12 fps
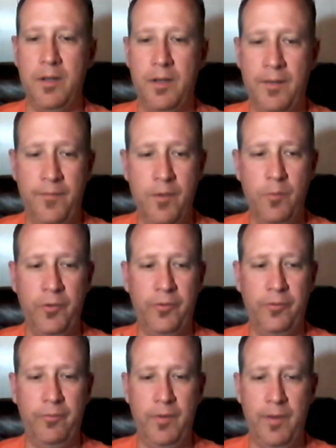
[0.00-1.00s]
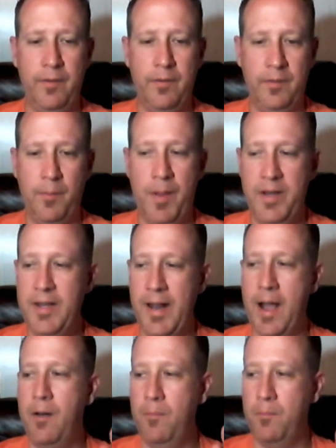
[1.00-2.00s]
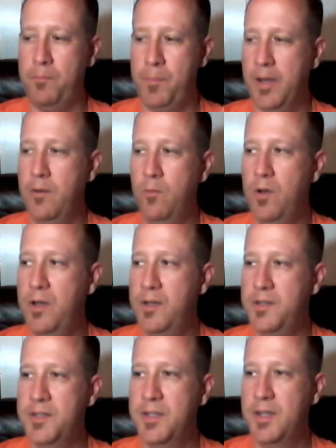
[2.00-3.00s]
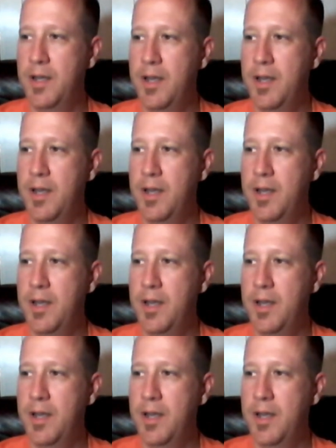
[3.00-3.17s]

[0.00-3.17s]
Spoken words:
If it was, depending on how big it was,